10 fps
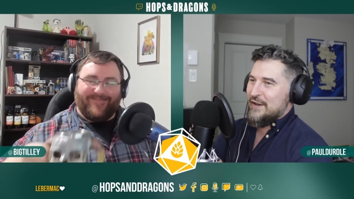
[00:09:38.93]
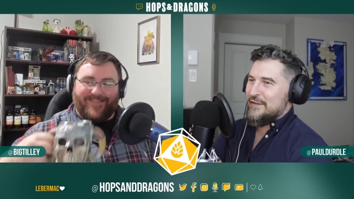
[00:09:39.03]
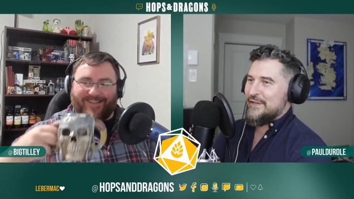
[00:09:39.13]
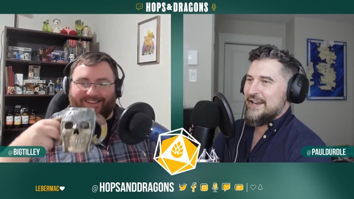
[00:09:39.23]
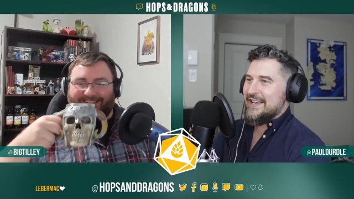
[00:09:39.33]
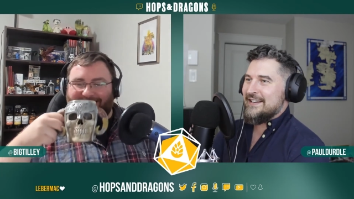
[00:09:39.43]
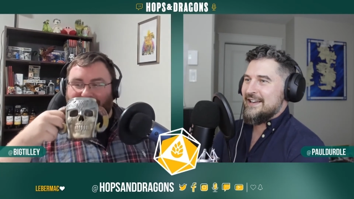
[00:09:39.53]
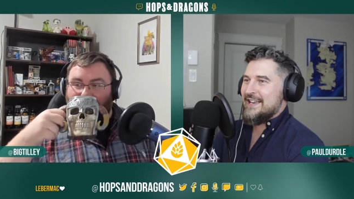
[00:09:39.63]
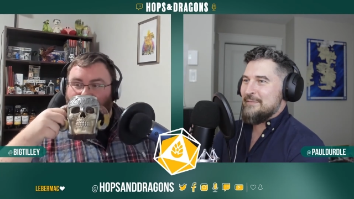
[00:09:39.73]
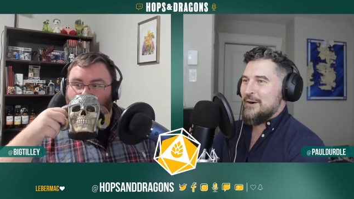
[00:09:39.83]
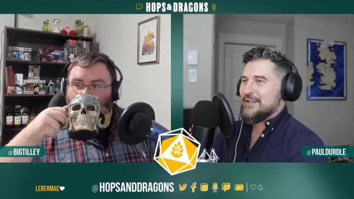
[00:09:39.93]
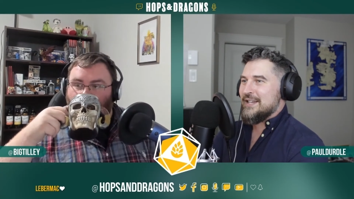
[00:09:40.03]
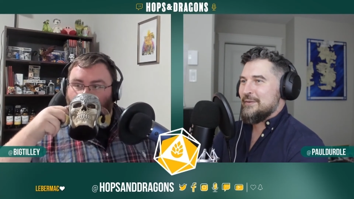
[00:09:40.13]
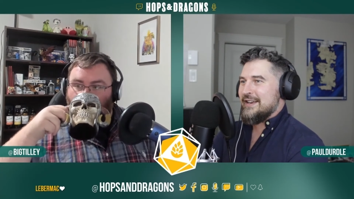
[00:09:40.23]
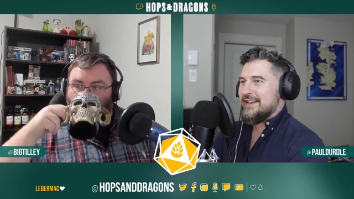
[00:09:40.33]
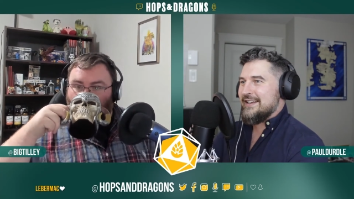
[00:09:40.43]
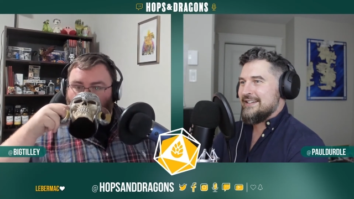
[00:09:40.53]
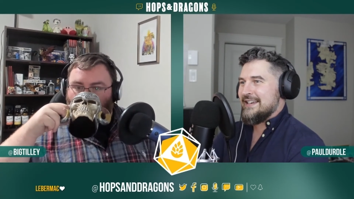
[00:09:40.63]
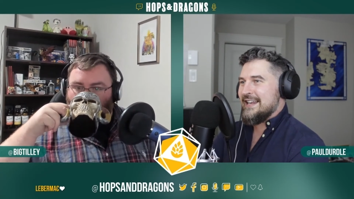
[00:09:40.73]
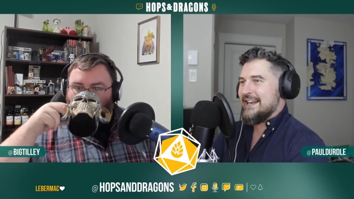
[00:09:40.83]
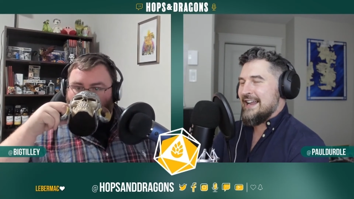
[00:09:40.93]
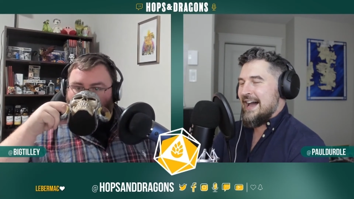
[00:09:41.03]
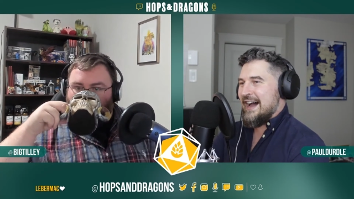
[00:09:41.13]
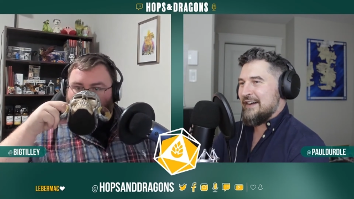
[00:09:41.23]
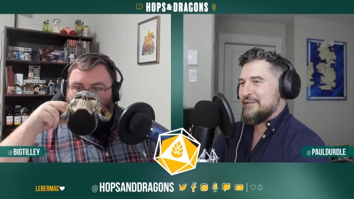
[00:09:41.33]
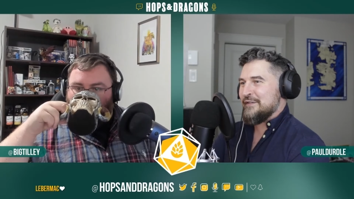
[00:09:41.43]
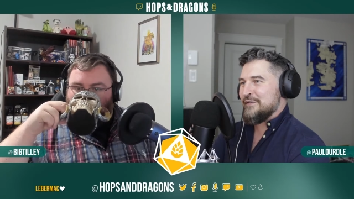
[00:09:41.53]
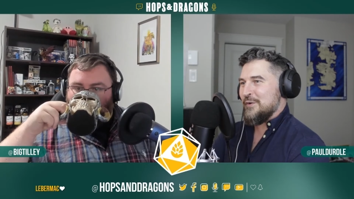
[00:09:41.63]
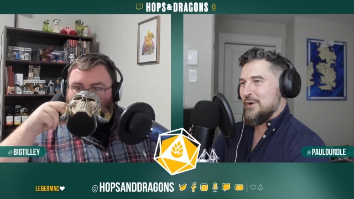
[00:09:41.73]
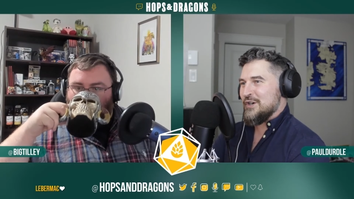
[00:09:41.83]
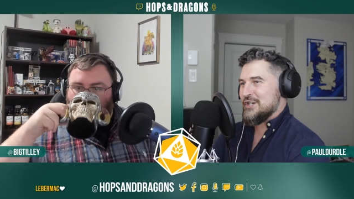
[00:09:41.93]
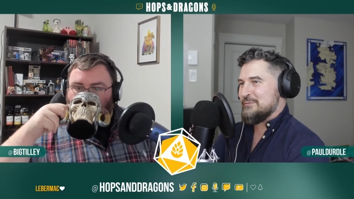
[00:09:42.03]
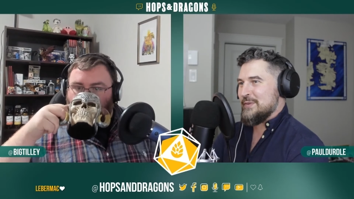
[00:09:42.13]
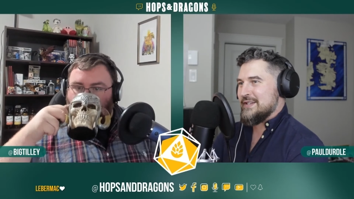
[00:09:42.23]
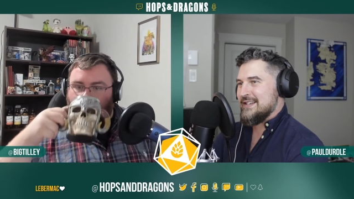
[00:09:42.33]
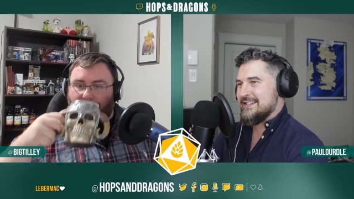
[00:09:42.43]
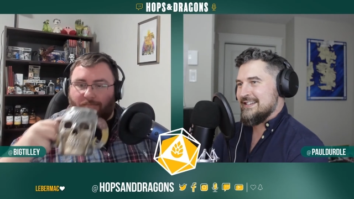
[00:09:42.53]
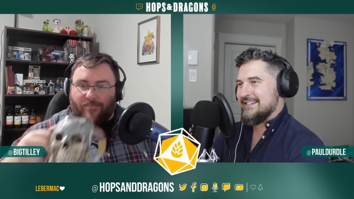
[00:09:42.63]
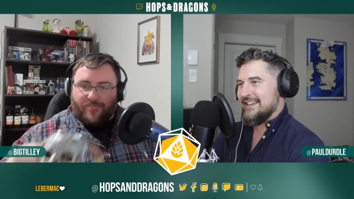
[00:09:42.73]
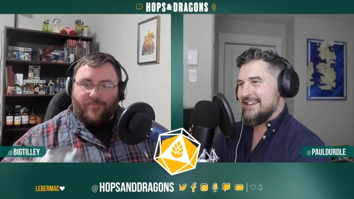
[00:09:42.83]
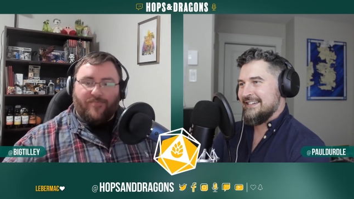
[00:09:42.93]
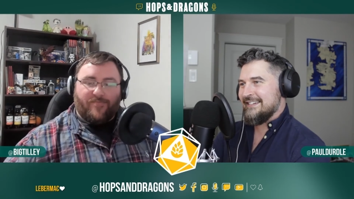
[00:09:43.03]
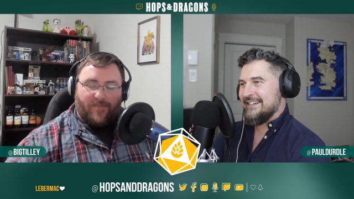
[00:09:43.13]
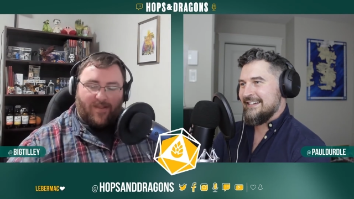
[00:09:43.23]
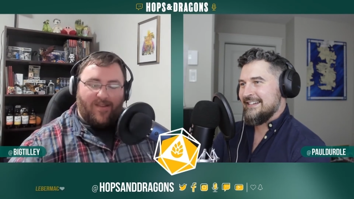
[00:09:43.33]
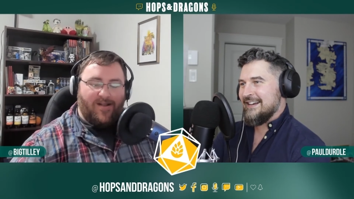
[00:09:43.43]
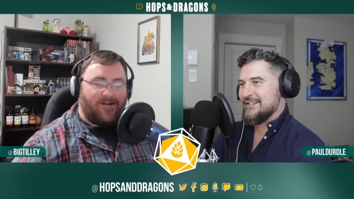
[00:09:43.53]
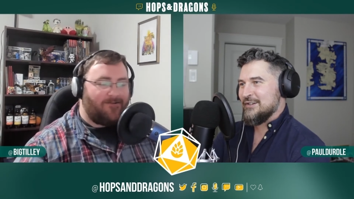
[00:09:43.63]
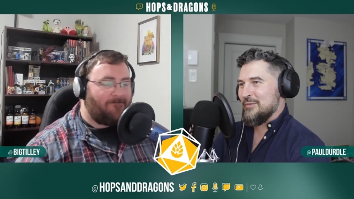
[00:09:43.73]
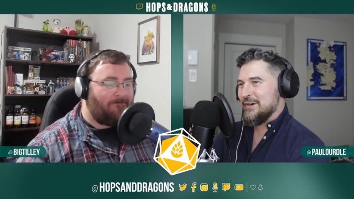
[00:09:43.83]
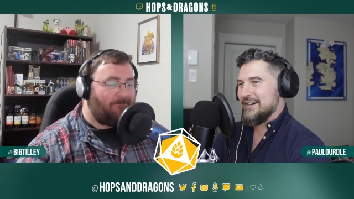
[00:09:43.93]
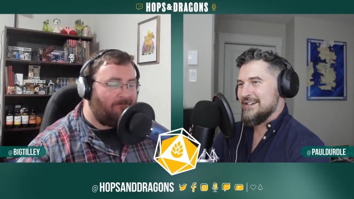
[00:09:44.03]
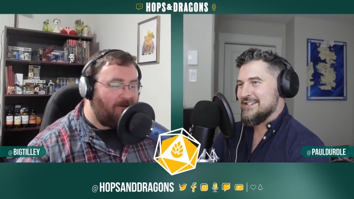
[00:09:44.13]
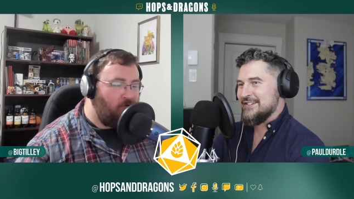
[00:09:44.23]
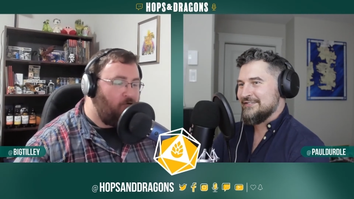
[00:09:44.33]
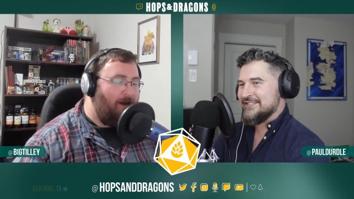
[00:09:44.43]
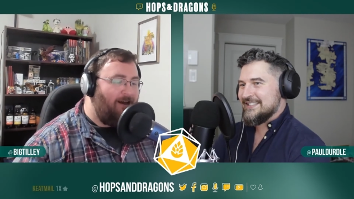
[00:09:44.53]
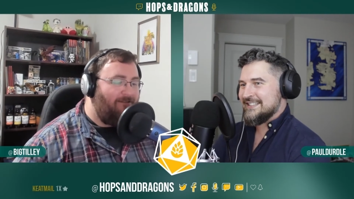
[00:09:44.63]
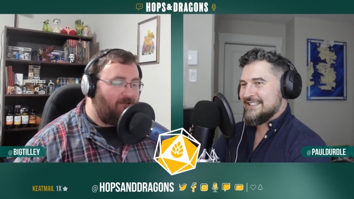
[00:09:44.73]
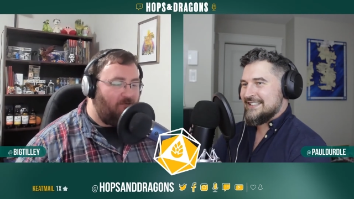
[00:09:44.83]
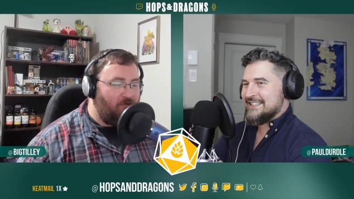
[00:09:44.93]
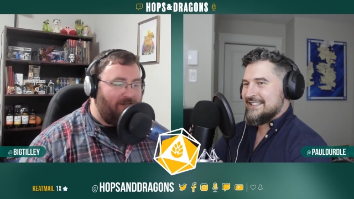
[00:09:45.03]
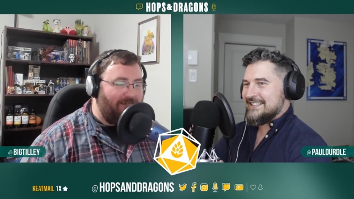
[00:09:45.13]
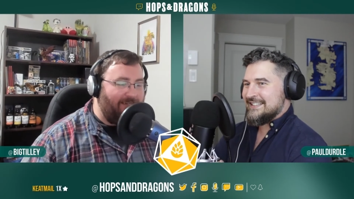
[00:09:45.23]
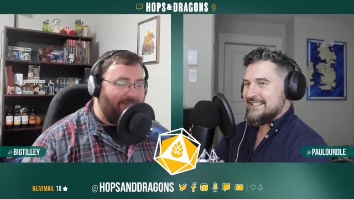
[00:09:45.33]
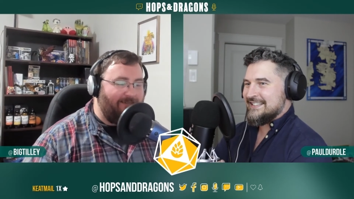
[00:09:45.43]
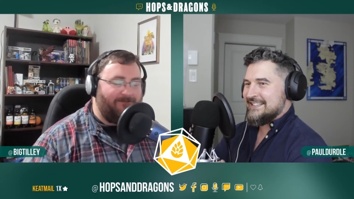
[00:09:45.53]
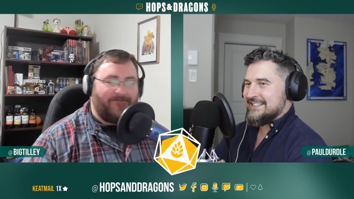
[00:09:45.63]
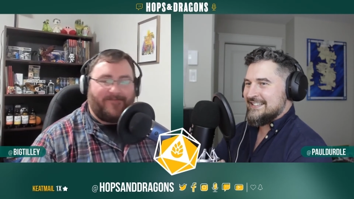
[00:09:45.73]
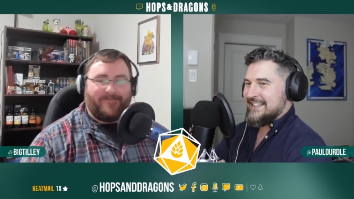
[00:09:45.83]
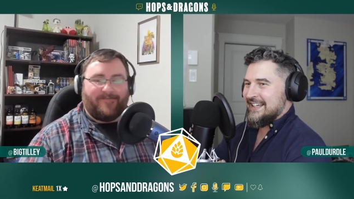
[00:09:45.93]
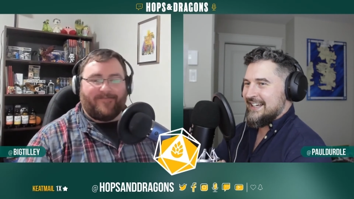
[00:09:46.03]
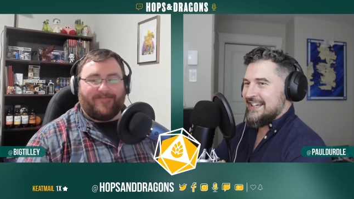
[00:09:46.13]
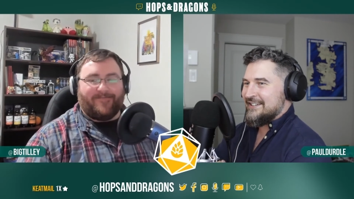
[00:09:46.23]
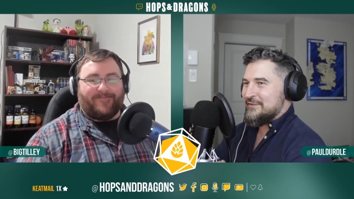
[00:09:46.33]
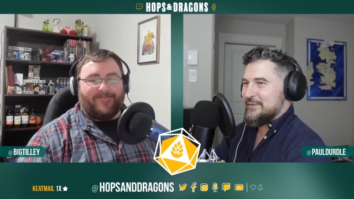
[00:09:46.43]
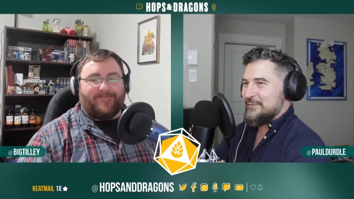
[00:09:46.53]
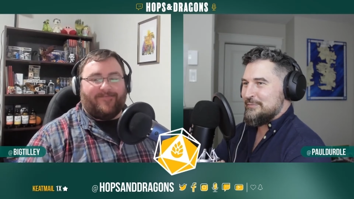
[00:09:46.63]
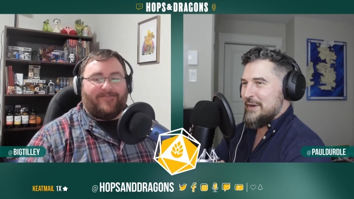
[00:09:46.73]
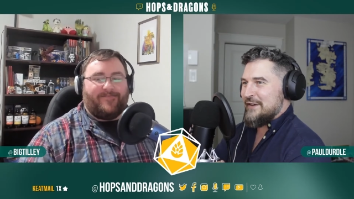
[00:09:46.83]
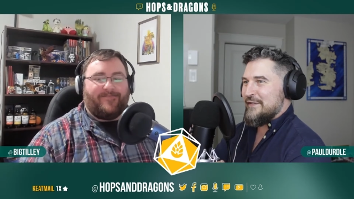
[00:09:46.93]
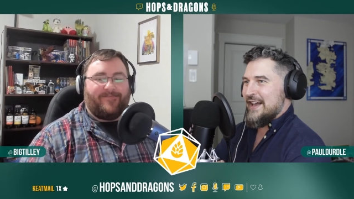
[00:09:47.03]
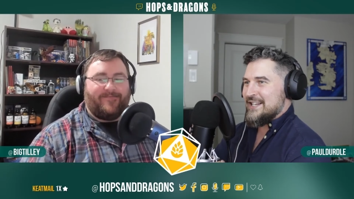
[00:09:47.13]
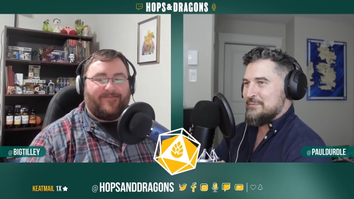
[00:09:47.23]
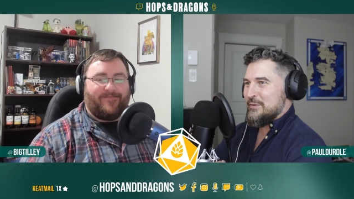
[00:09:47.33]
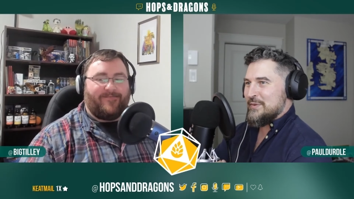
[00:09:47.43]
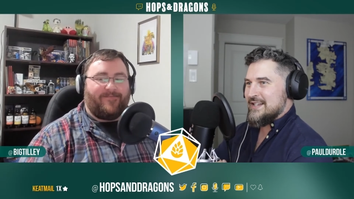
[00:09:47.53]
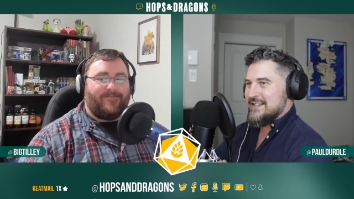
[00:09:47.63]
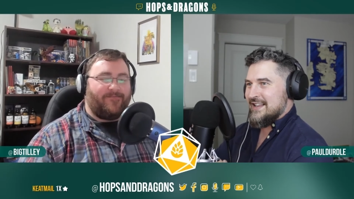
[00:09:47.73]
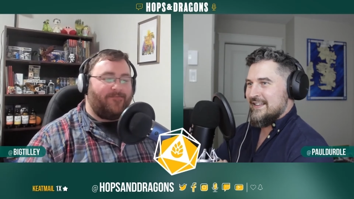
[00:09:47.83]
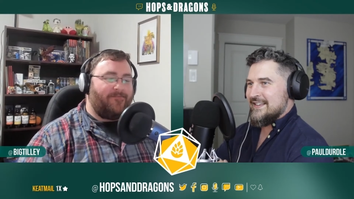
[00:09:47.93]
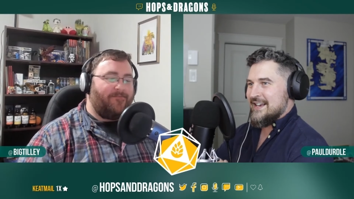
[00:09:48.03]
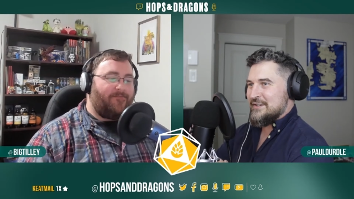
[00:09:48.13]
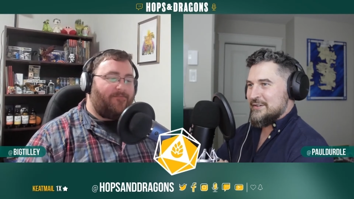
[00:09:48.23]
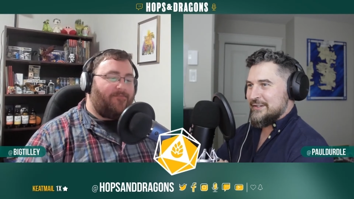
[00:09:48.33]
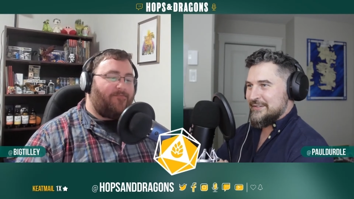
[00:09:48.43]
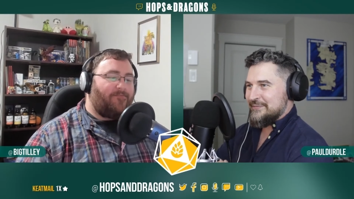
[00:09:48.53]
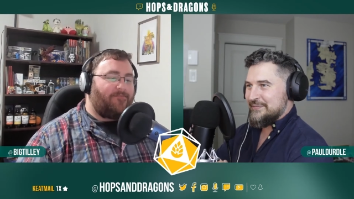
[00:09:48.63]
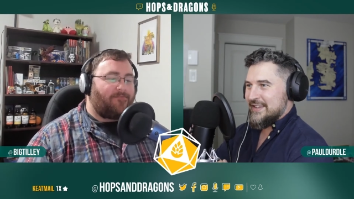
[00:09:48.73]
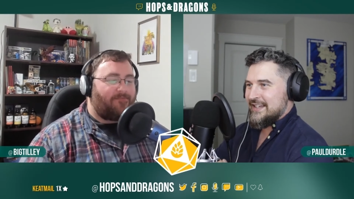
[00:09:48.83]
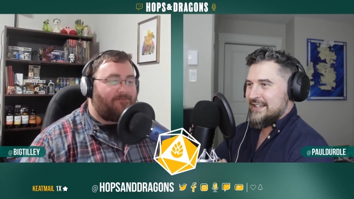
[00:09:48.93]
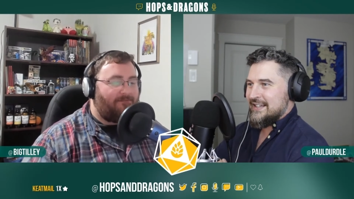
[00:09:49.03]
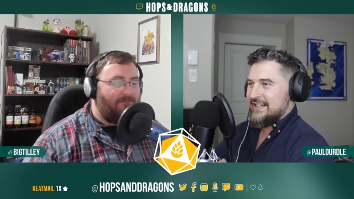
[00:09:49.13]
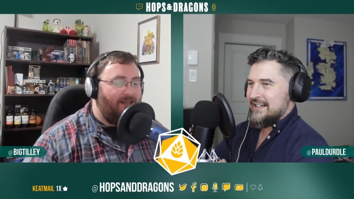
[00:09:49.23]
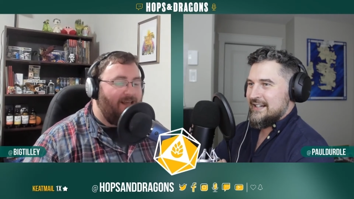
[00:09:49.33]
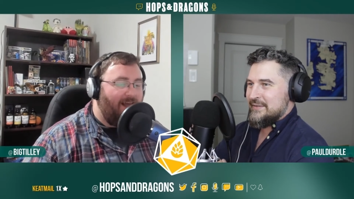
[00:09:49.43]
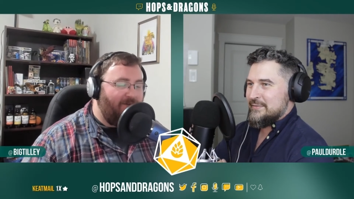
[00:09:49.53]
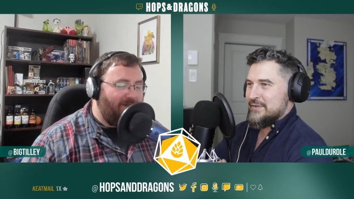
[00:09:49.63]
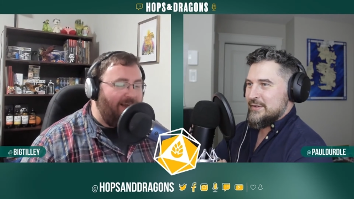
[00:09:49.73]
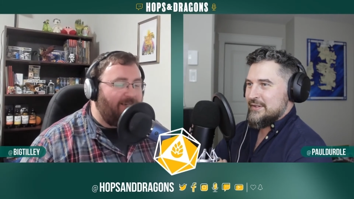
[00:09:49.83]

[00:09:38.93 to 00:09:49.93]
Speaker 1: emote that we needed to have for spooky season in October here. So ooh,
Speaker 2: I love spooky season.
Speaker 1: Yeah. Big fan of spoopy season in this household. You
Speaker 2: saying